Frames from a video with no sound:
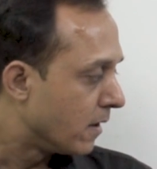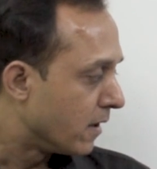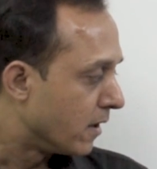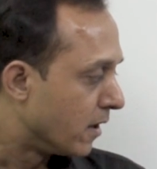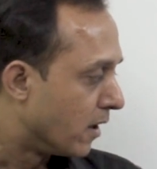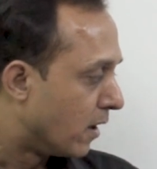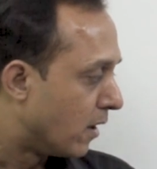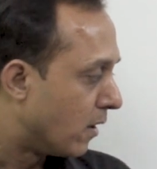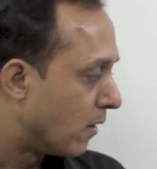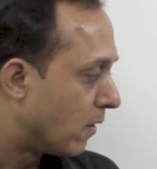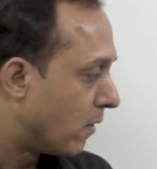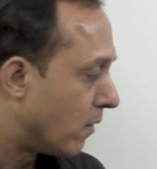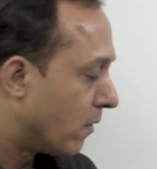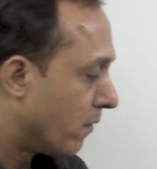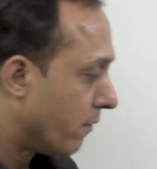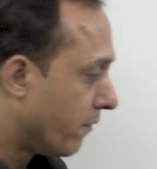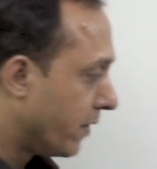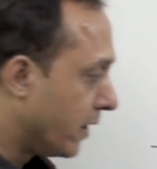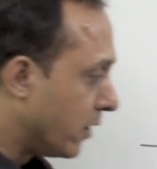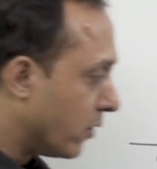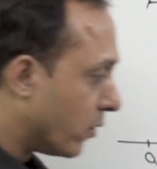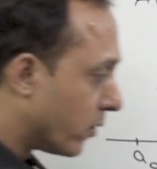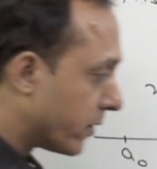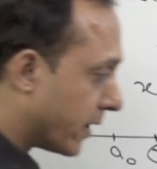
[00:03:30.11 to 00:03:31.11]
Now
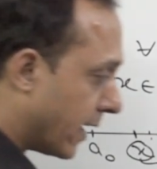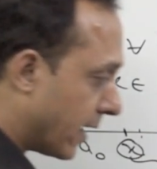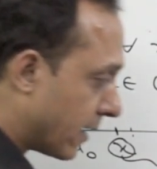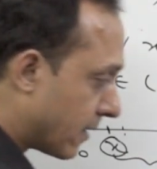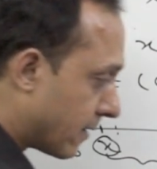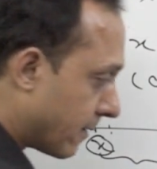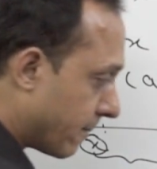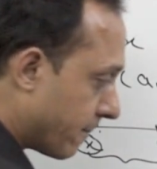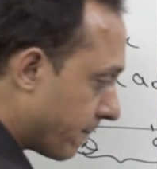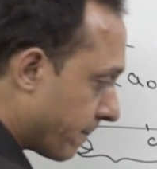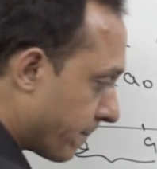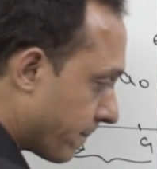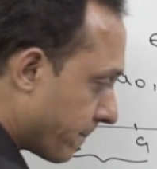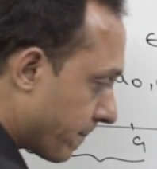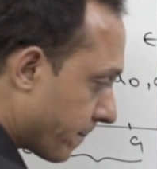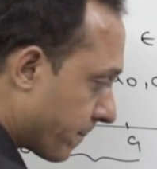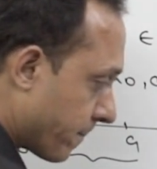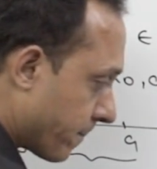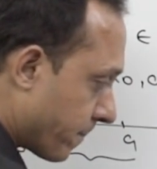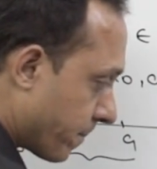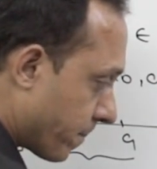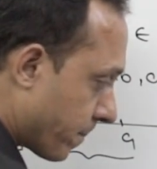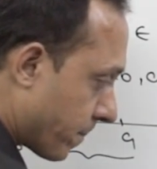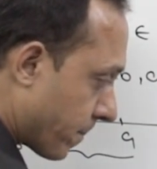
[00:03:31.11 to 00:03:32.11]
we know that
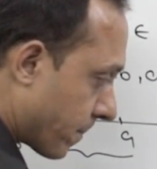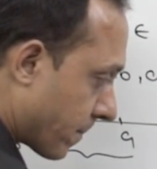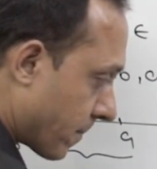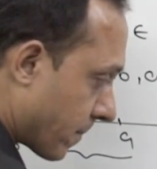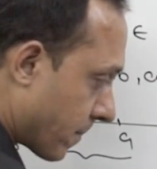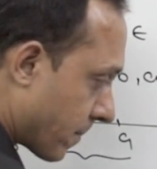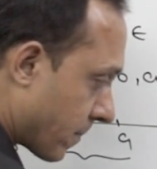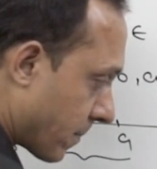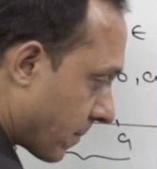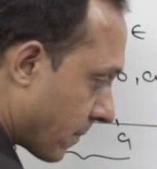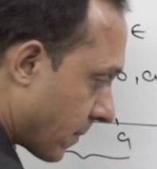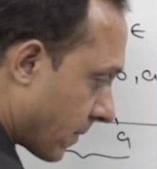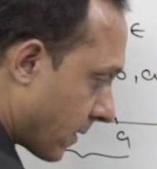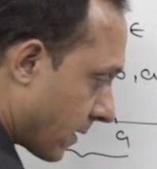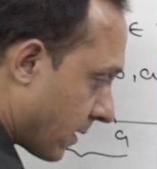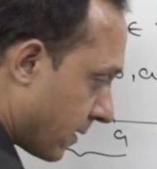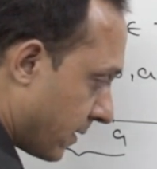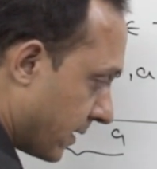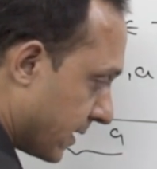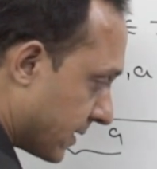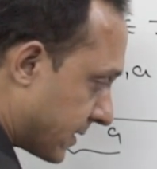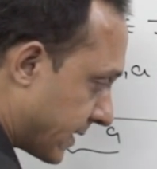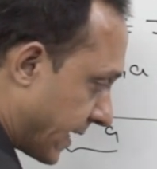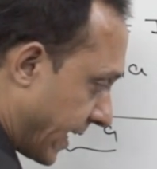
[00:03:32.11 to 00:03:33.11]

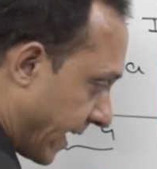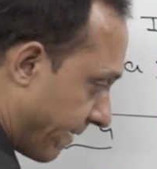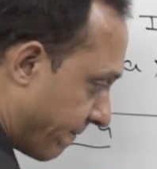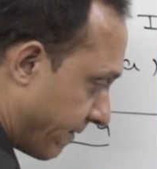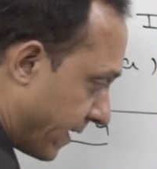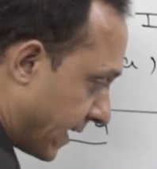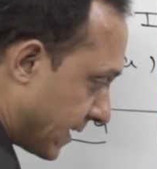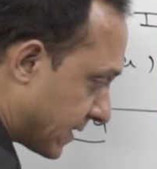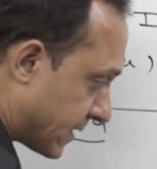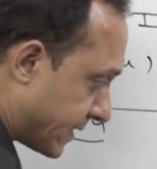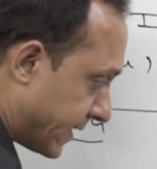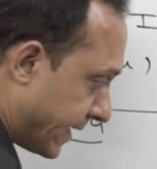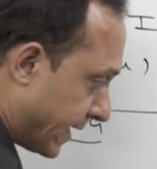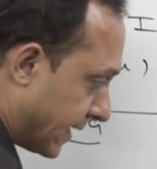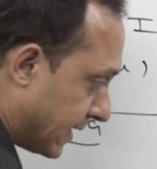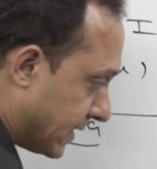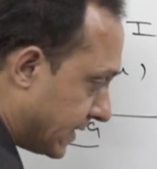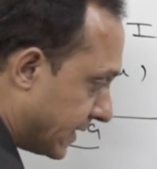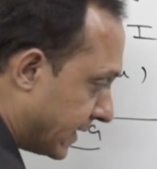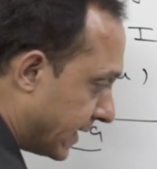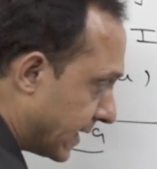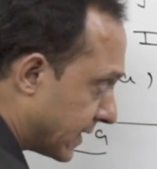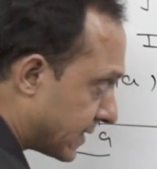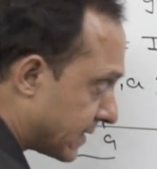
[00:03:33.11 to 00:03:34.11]
this f dash c and
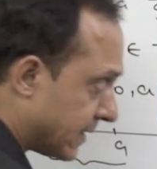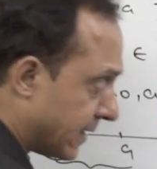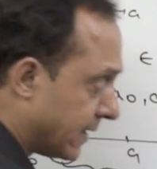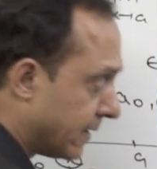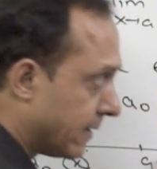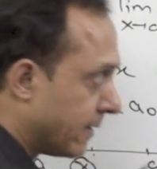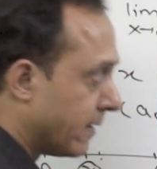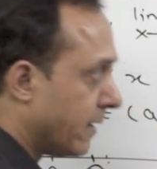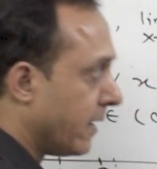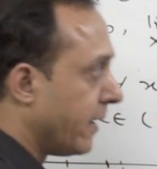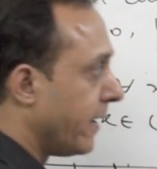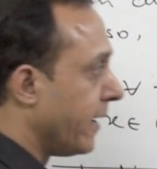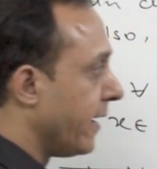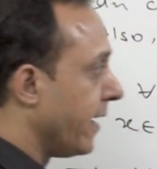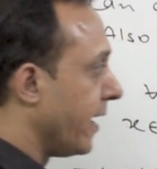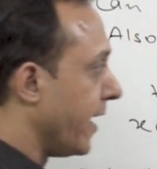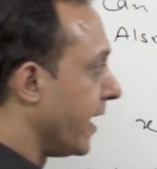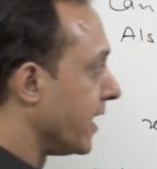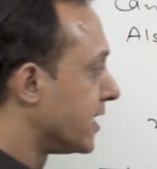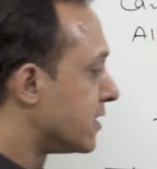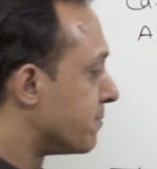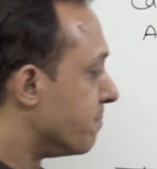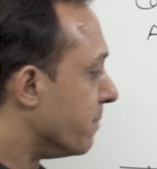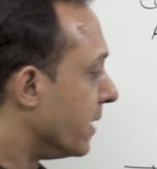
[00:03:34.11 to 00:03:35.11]
g dash c,
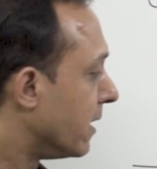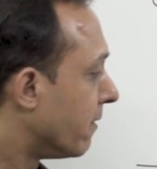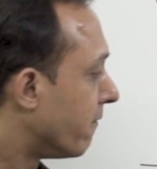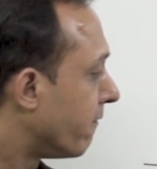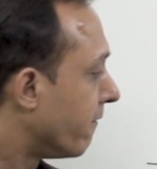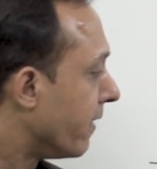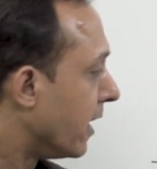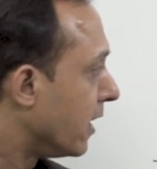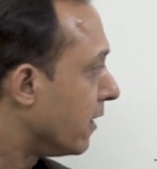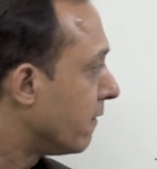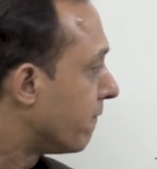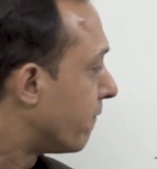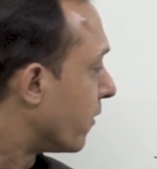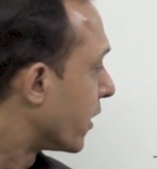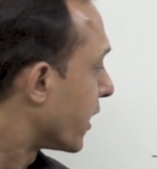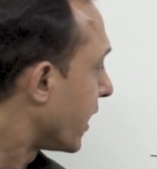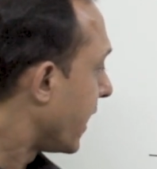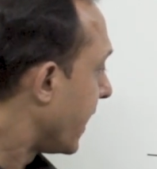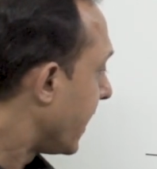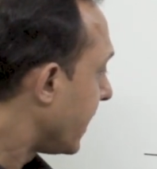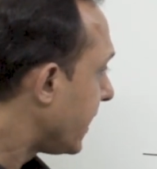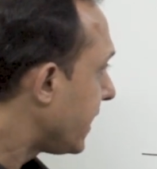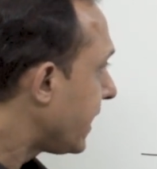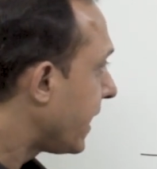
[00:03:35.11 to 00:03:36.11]
its minimum value for
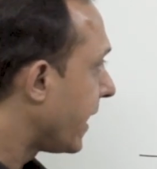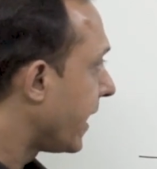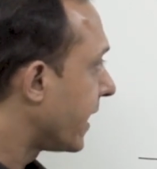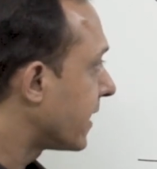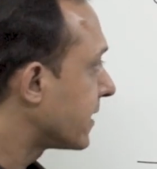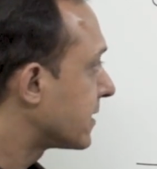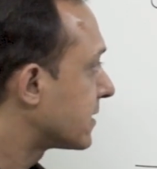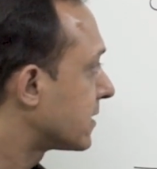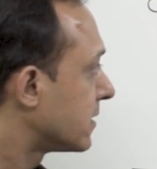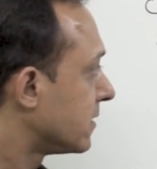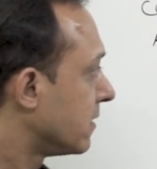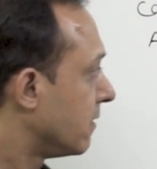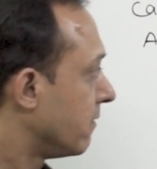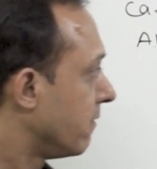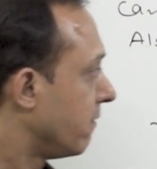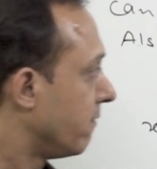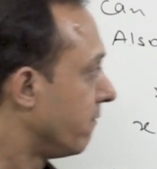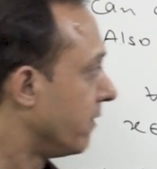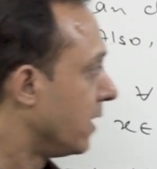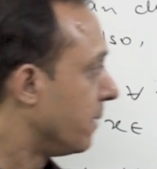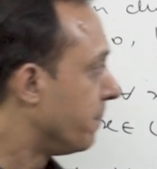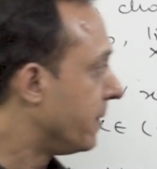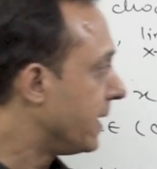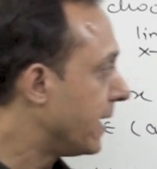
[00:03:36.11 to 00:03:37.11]
any x
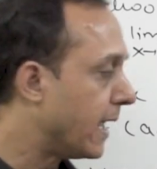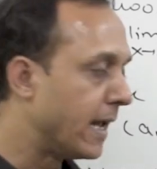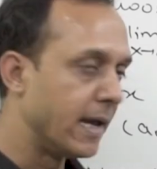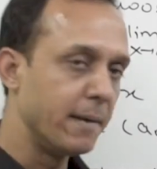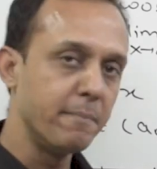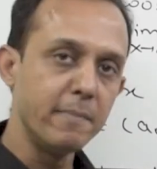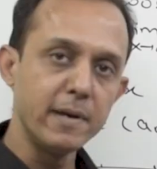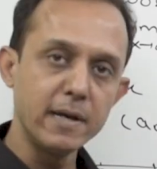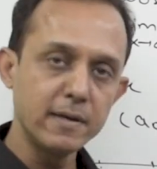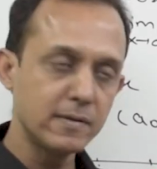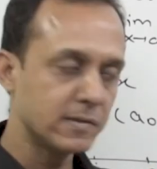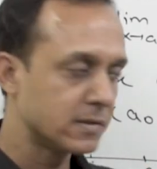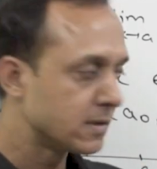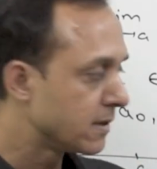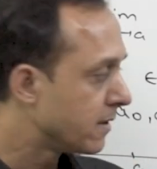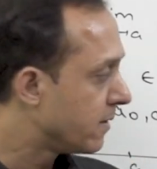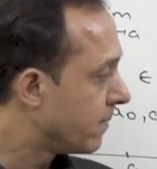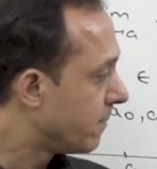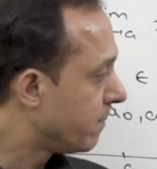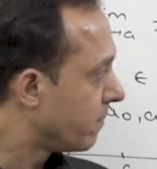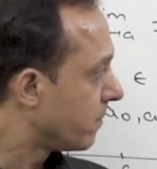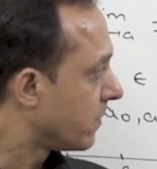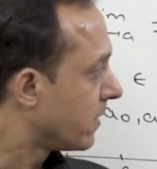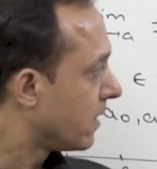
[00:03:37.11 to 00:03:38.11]
will be mx,
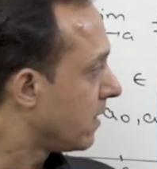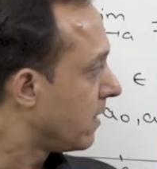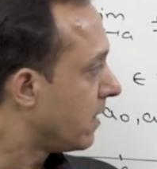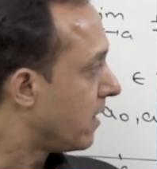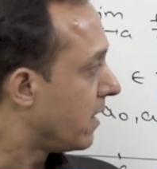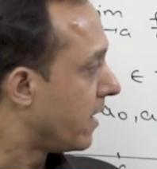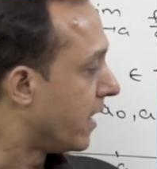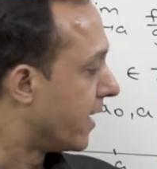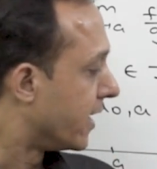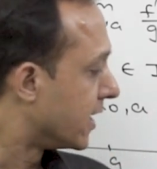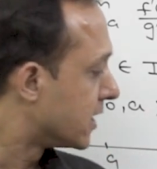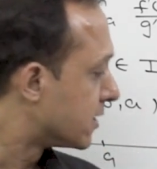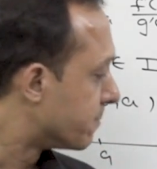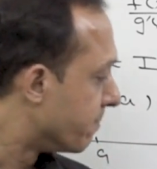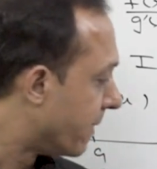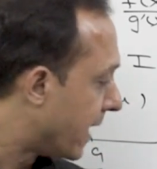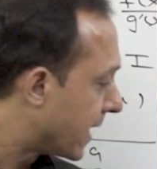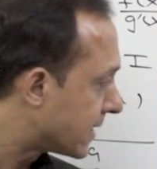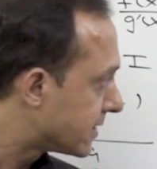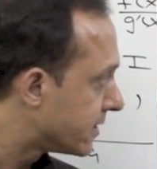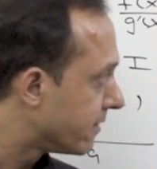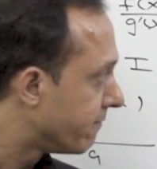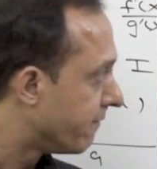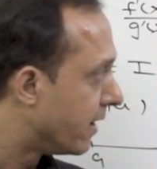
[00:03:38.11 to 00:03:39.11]
and its
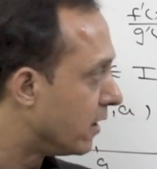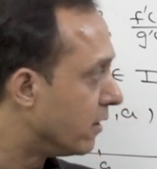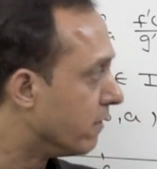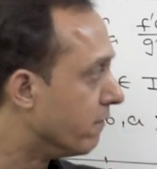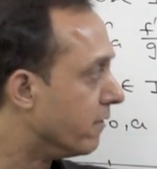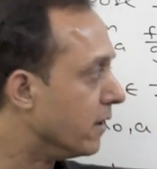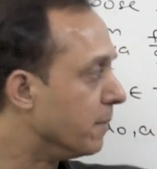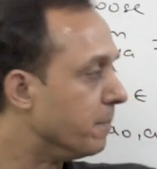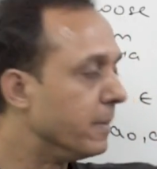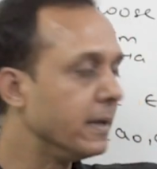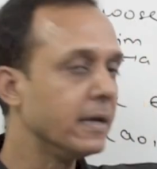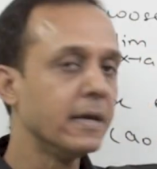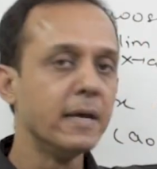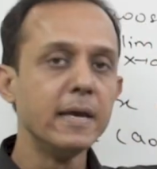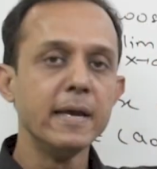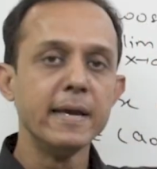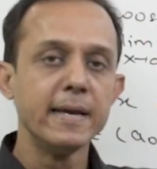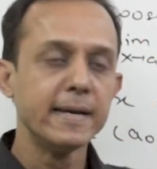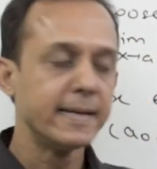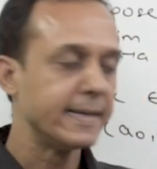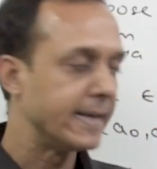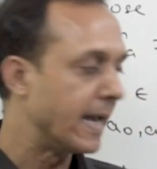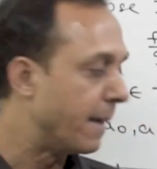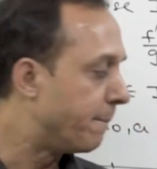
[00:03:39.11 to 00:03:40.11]
maximum value will be
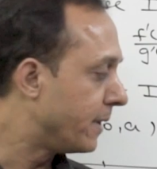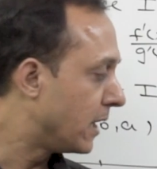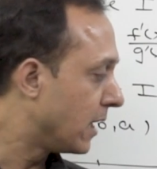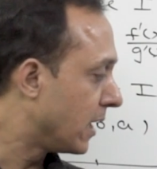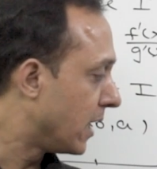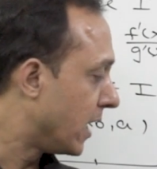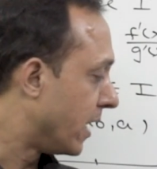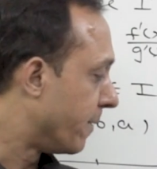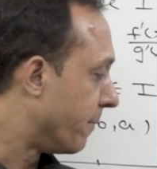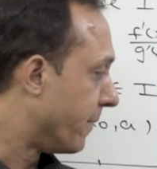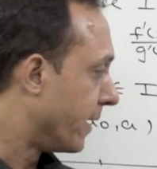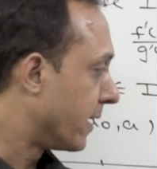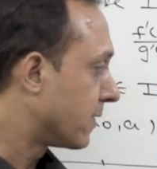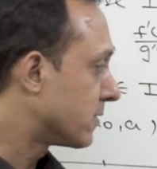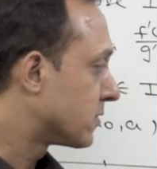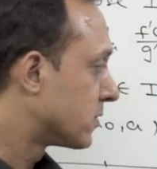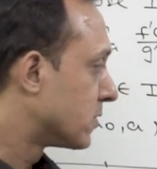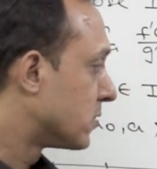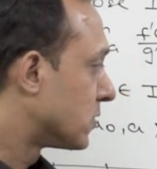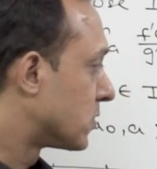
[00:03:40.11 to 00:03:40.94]
capital Mx.